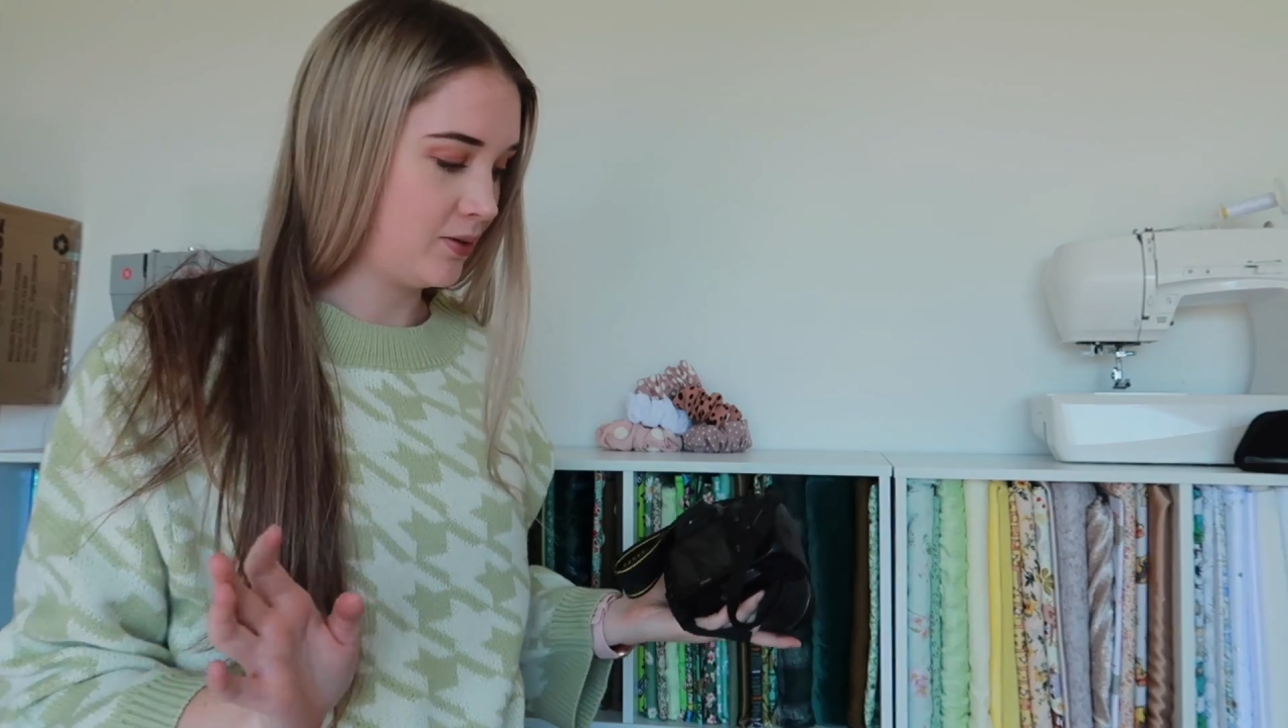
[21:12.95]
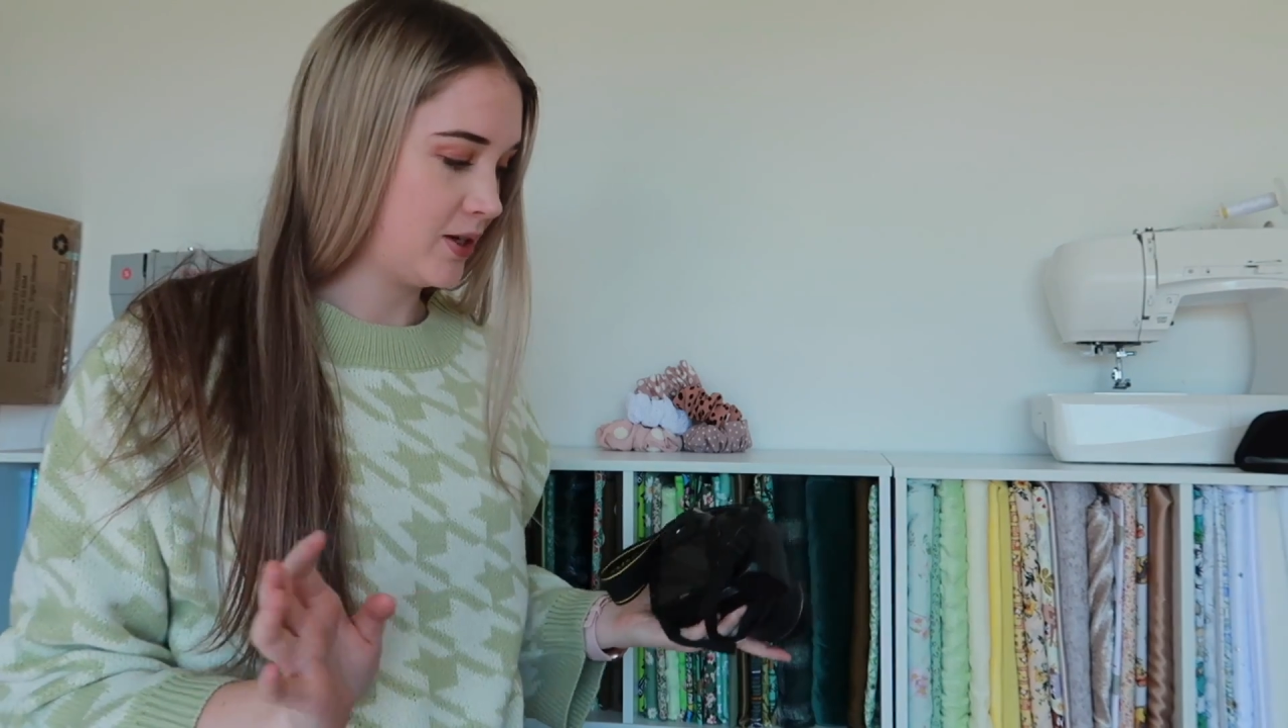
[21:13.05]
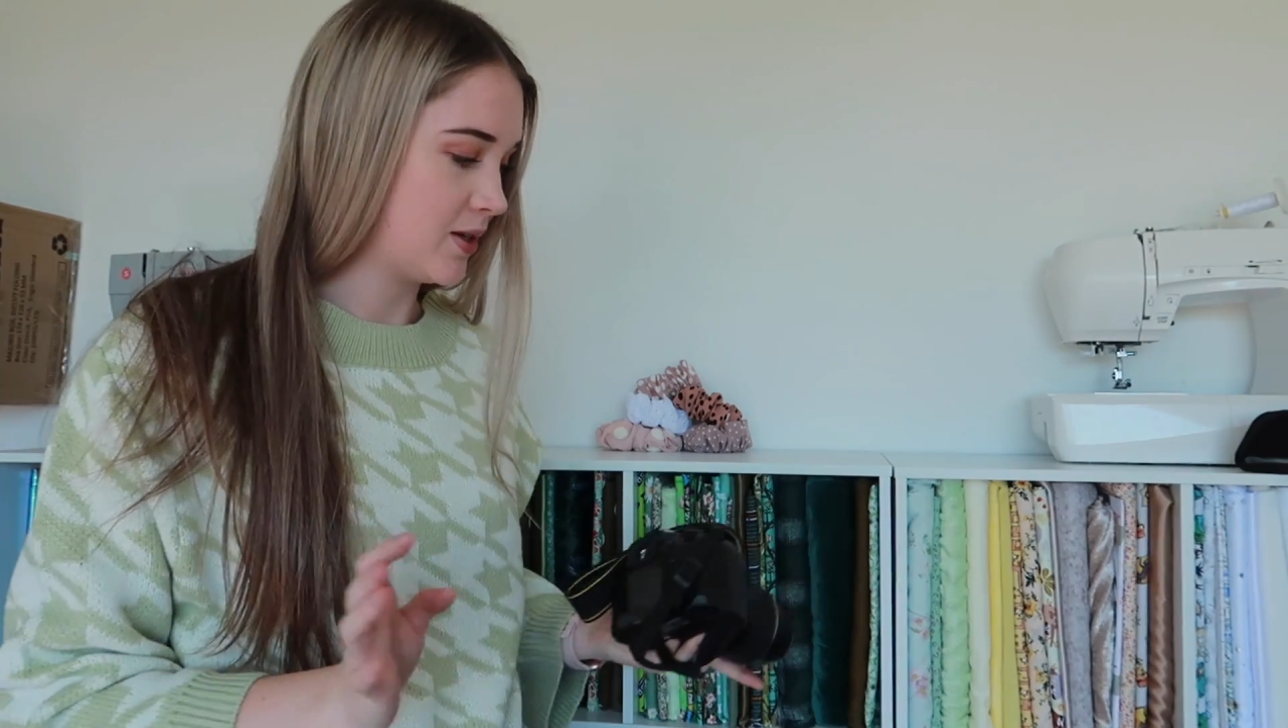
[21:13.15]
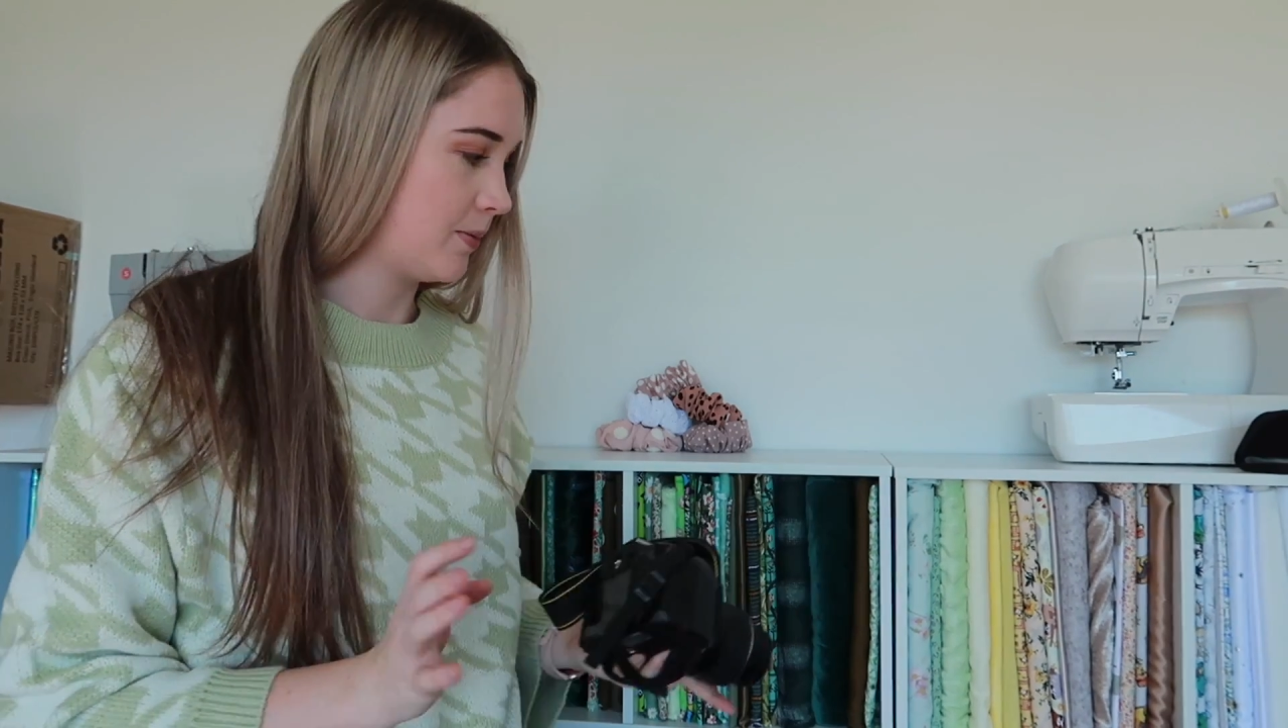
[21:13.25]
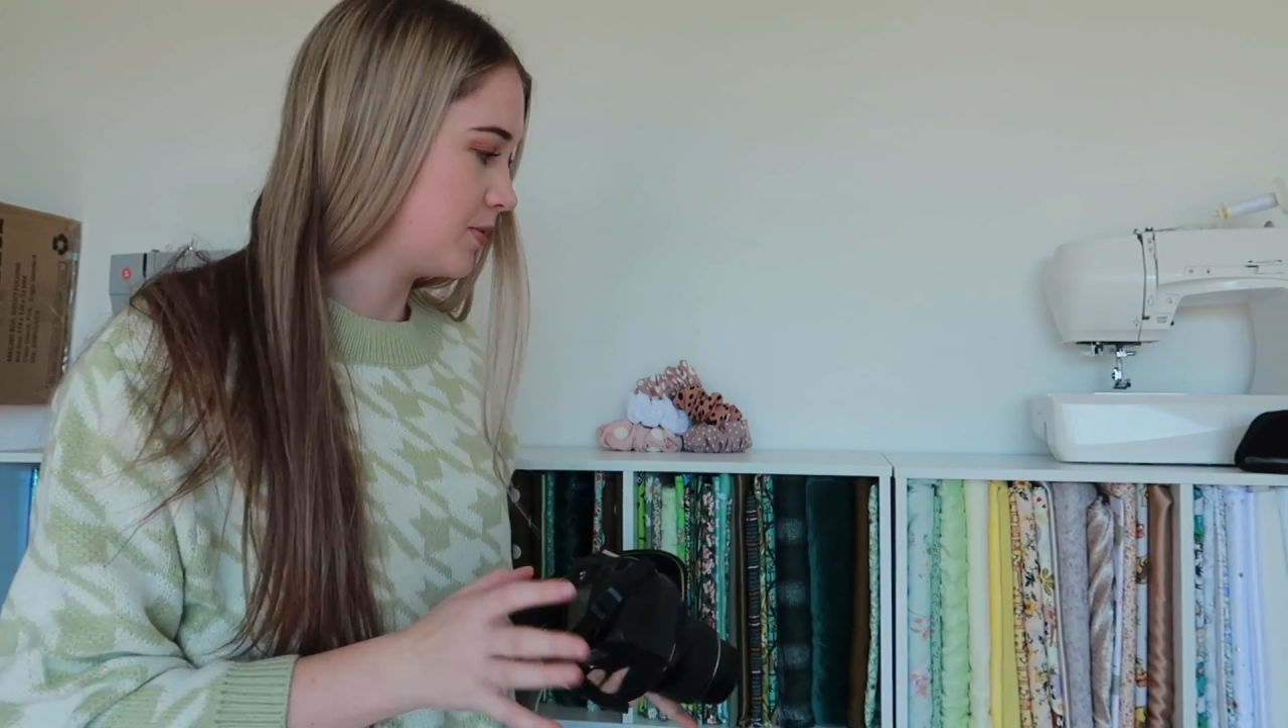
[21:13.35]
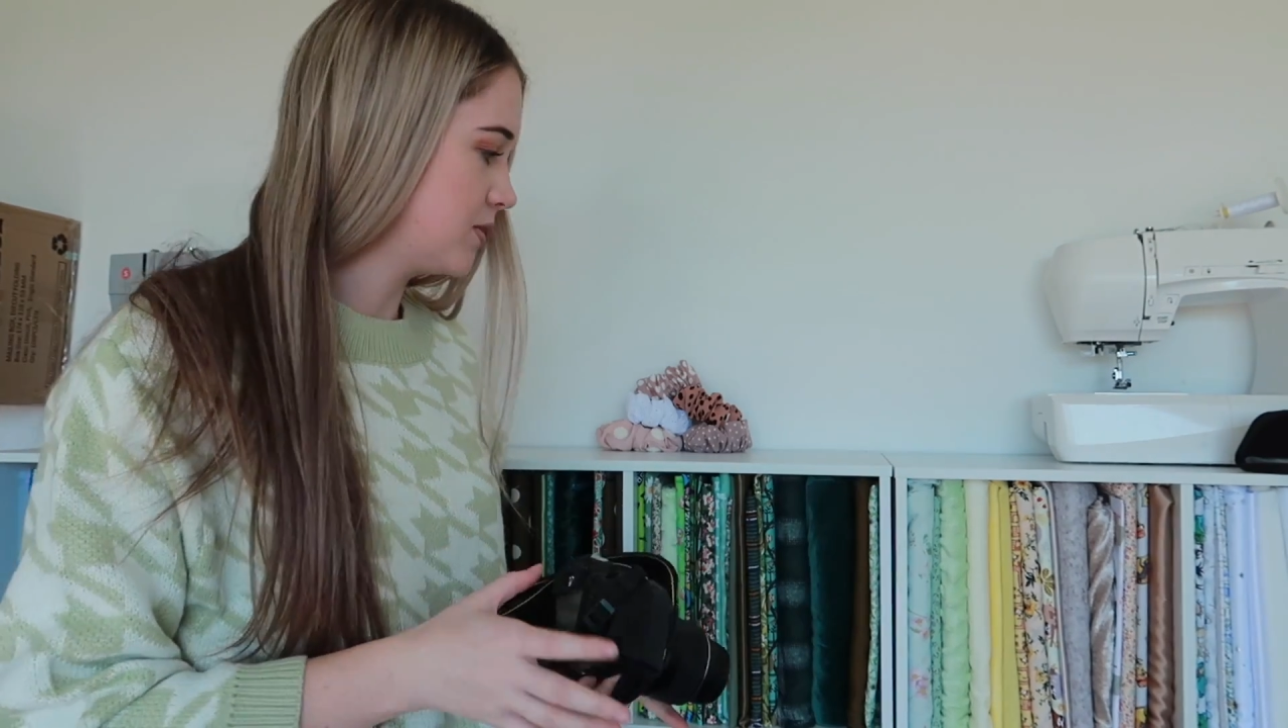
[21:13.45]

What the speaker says: all these up.